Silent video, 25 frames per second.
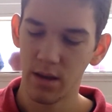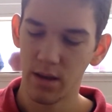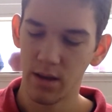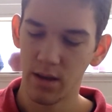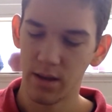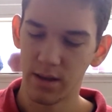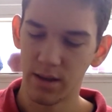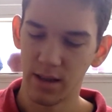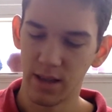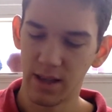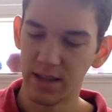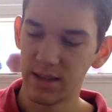
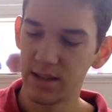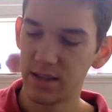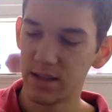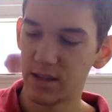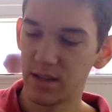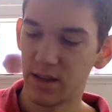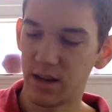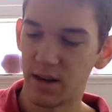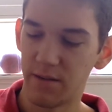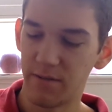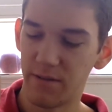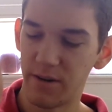The
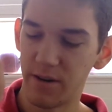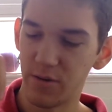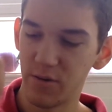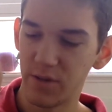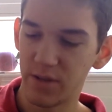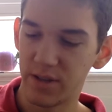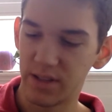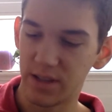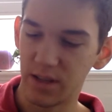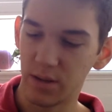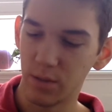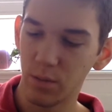laces are very
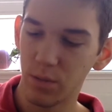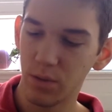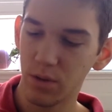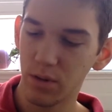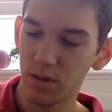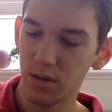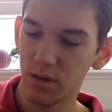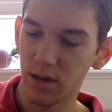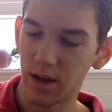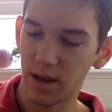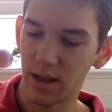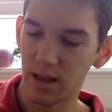
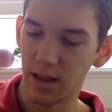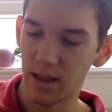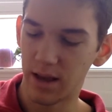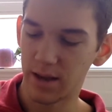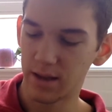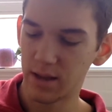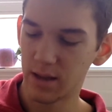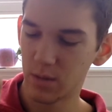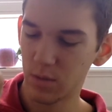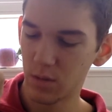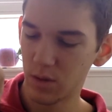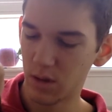simple. I
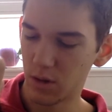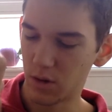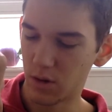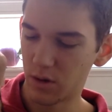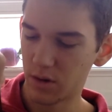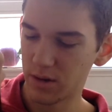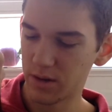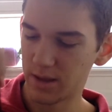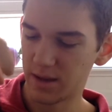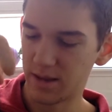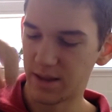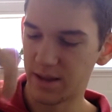like them a
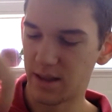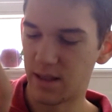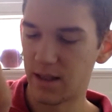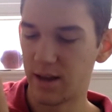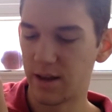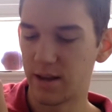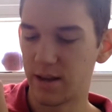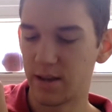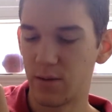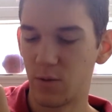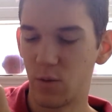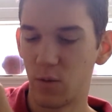lot, and I
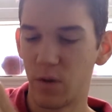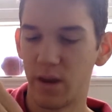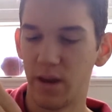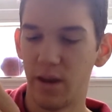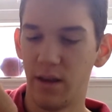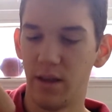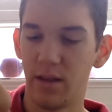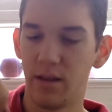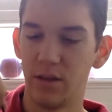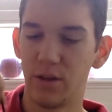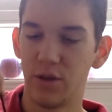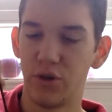like the
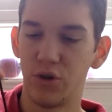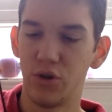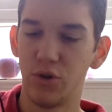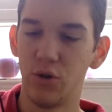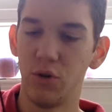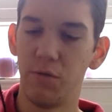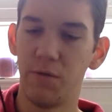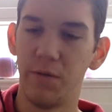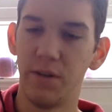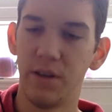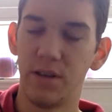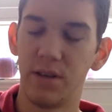way the
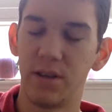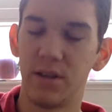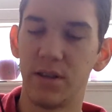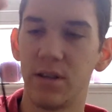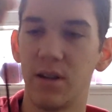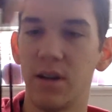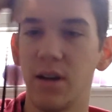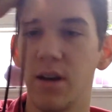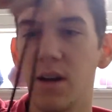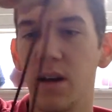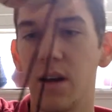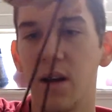shoe
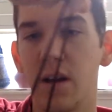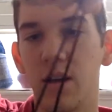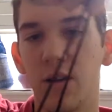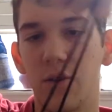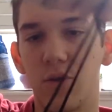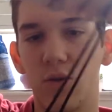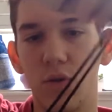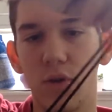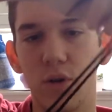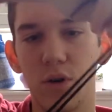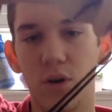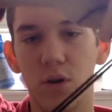fits
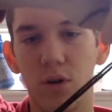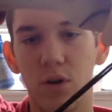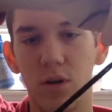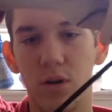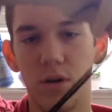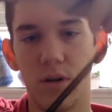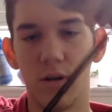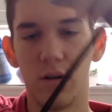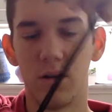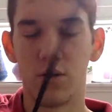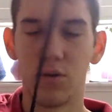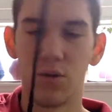to
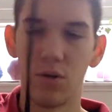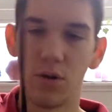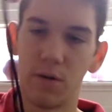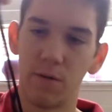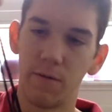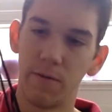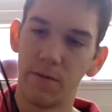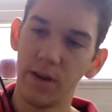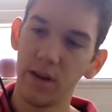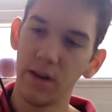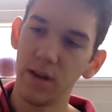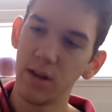your
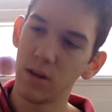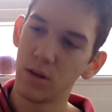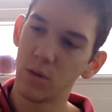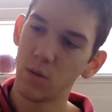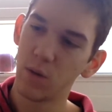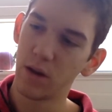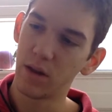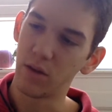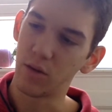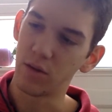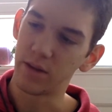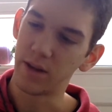feet
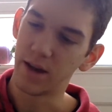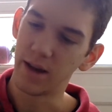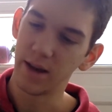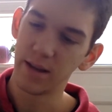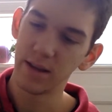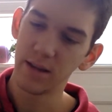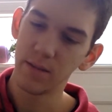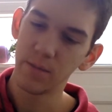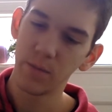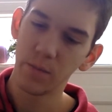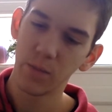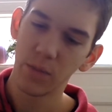when you tie
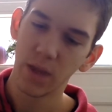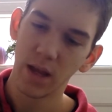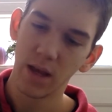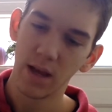them.